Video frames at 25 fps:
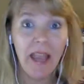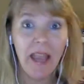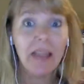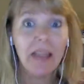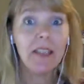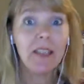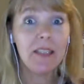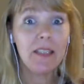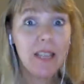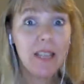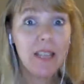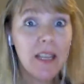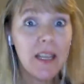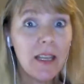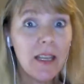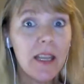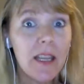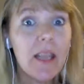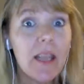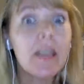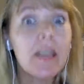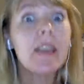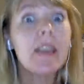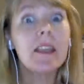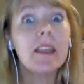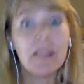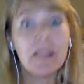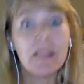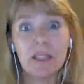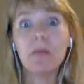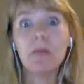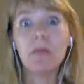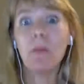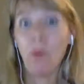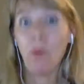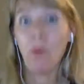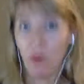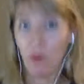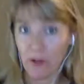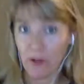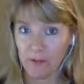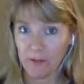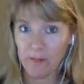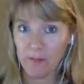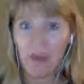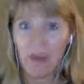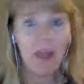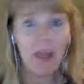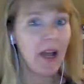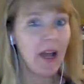And indeed, it is important.
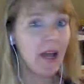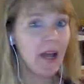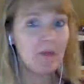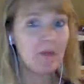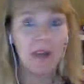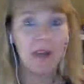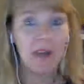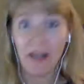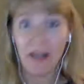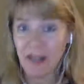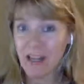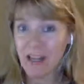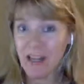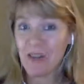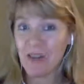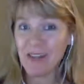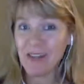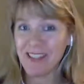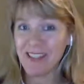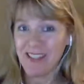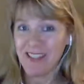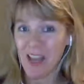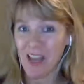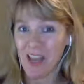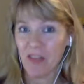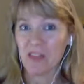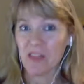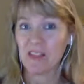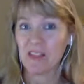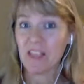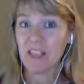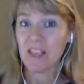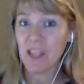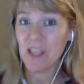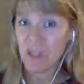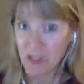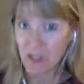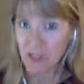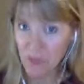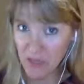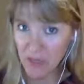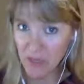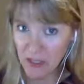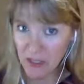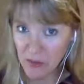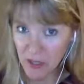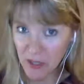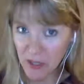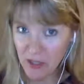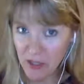I'm not here to say that teaching
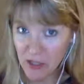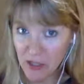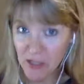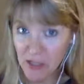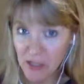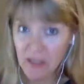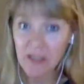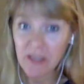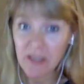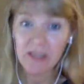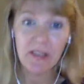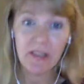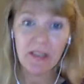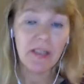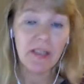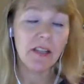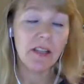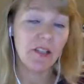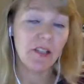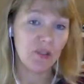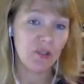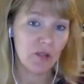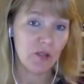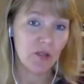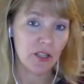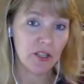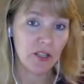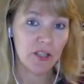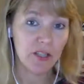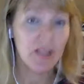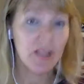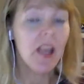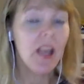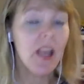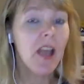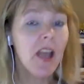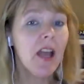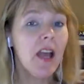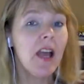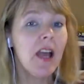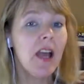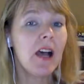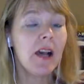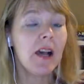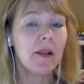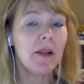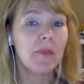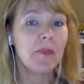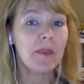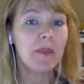reading strategy instruction
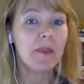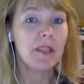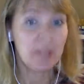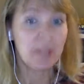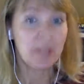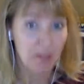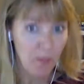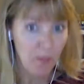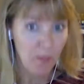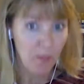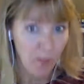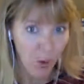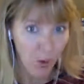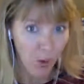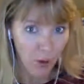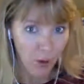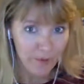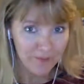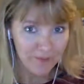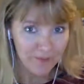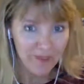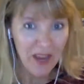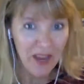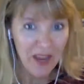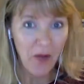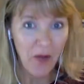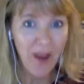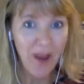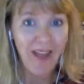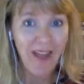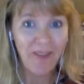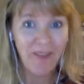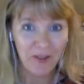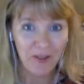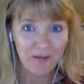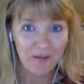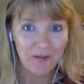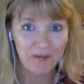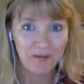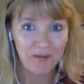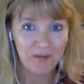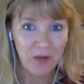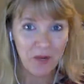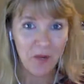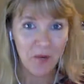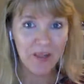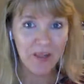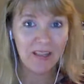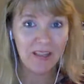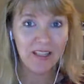um, isn't important. However, I
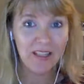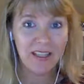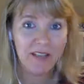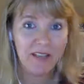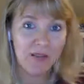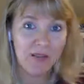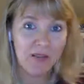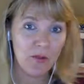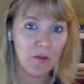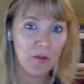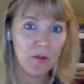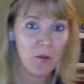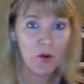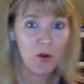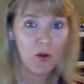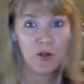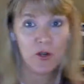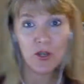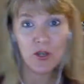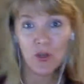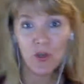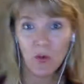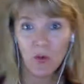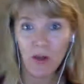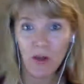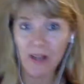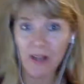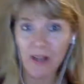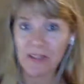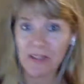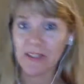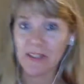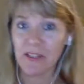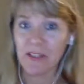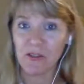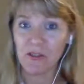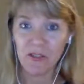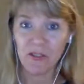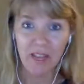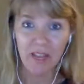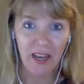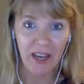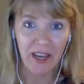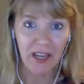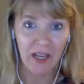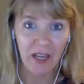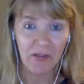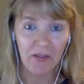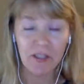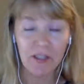want to give you a more nuanced
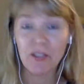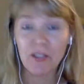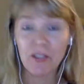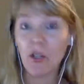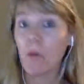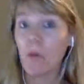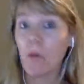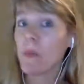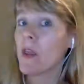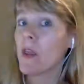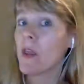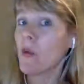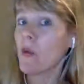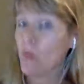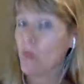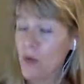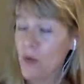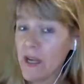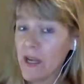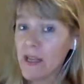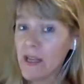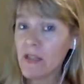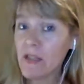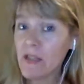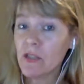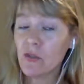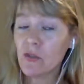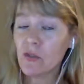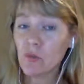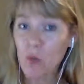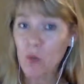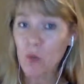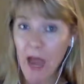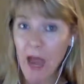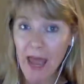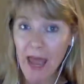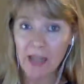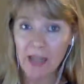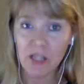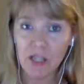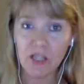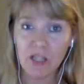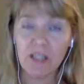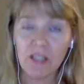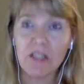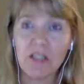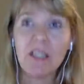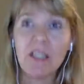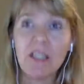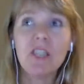understanding of it. So, reading
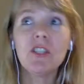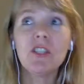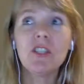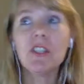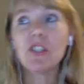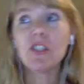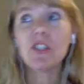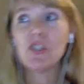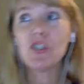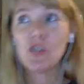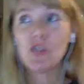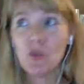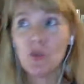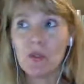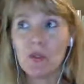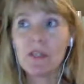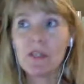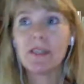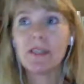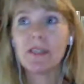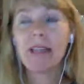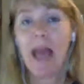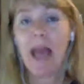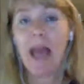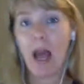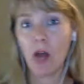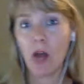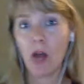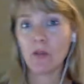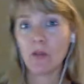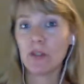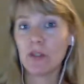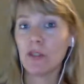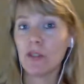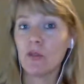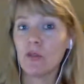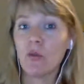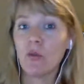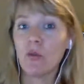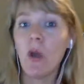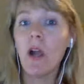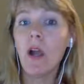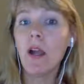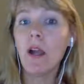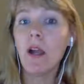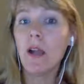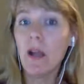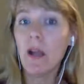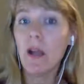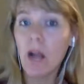strategies, teaching students how to
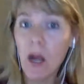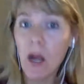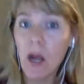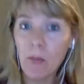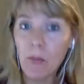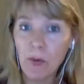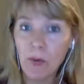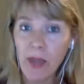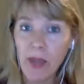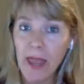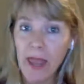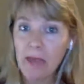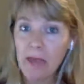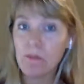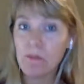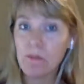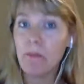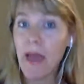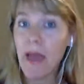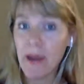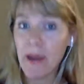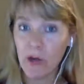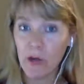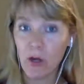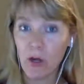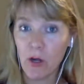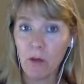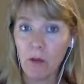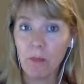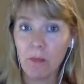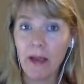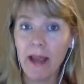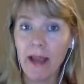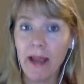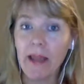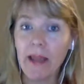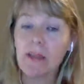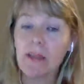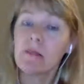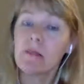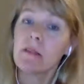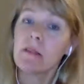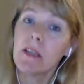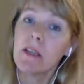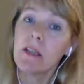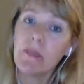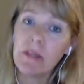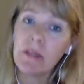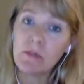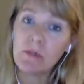comprehend better by
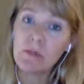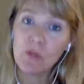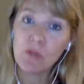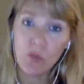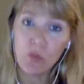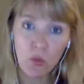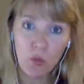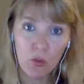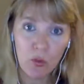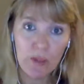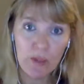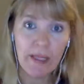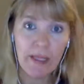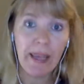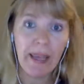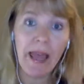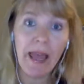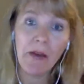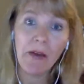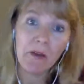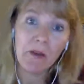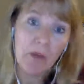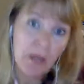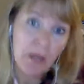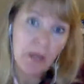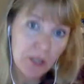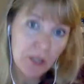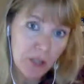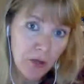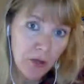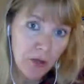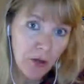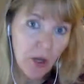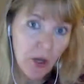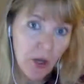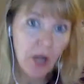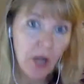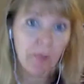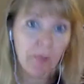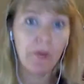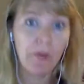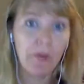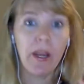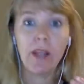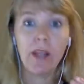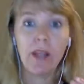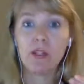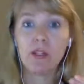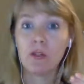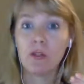giving them tools like how to monitor their
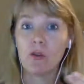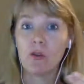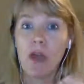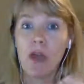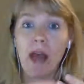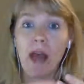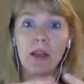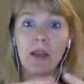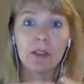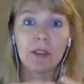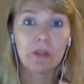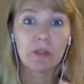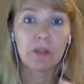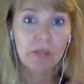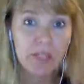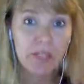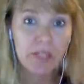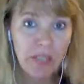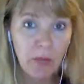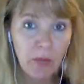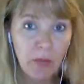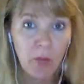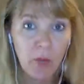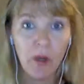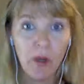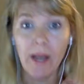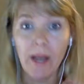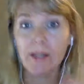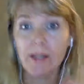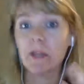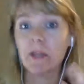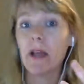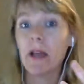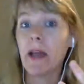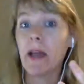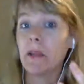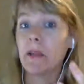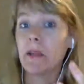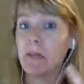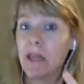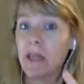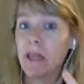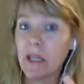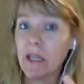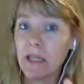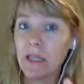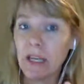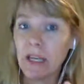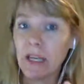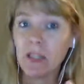comprehension or how to learn to summarize or how to make
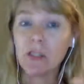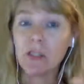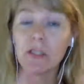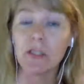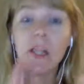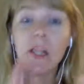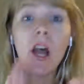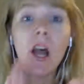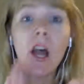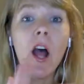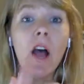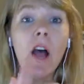connections.